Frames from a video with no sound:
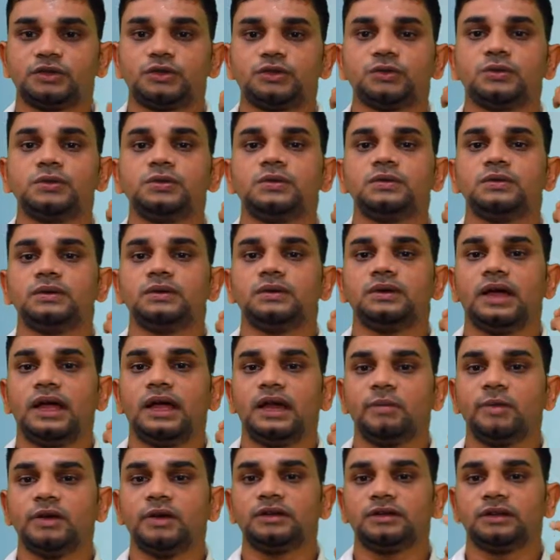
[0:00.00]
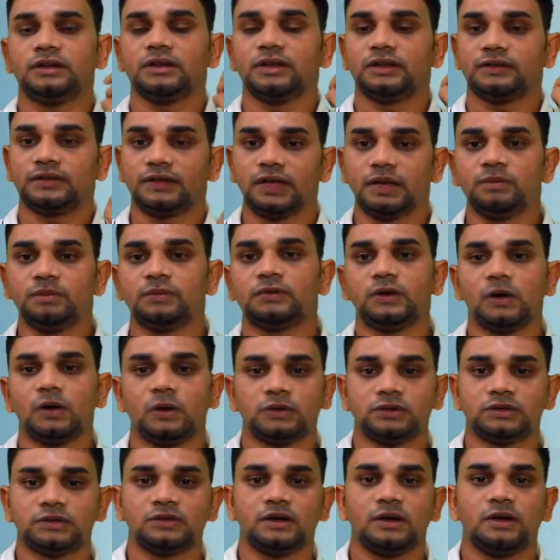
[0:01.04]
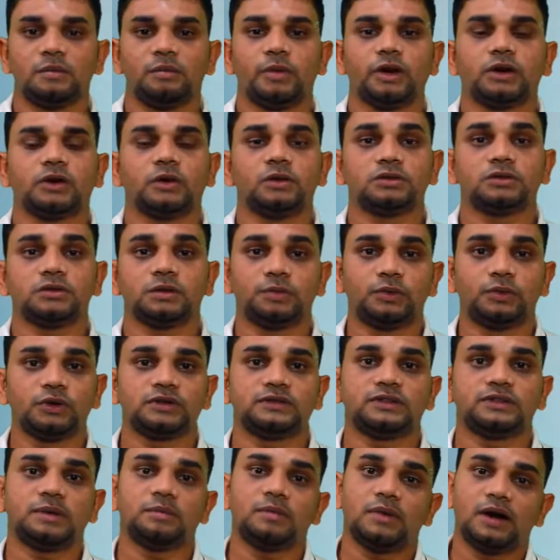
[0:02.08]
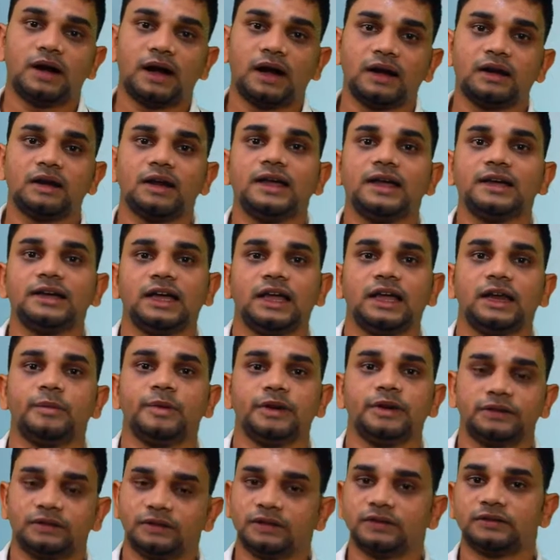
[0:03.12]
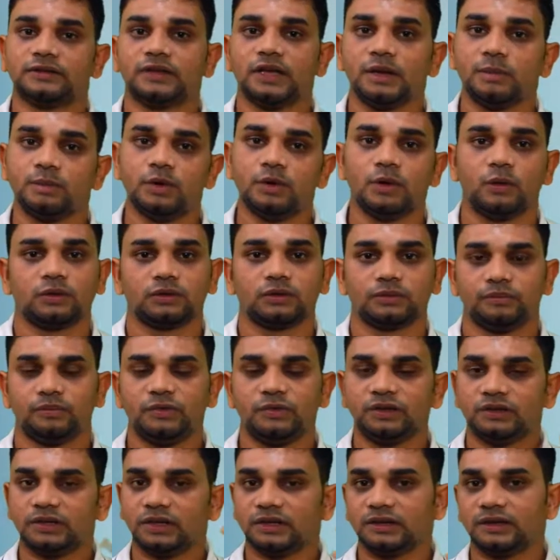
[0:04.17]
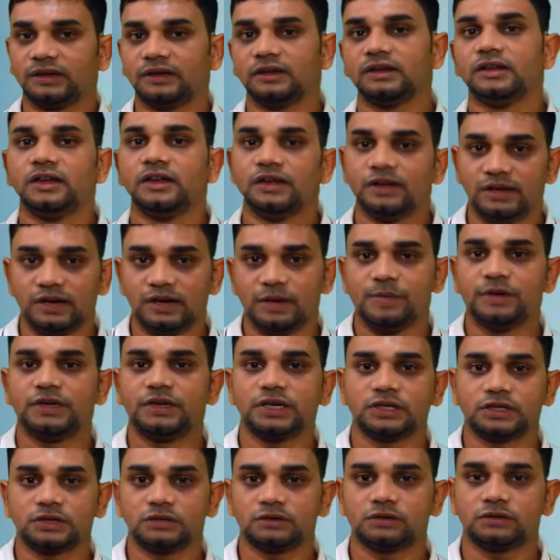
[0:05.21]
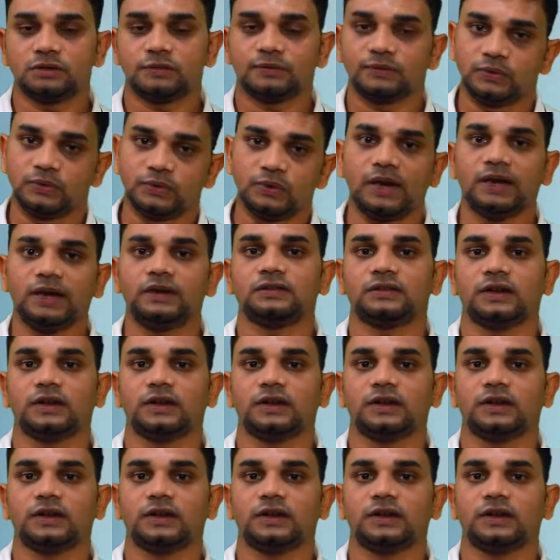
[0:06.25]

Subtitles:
2 elements in the same slots but also put some unlike elements in the same node. These are the limitations of Newlands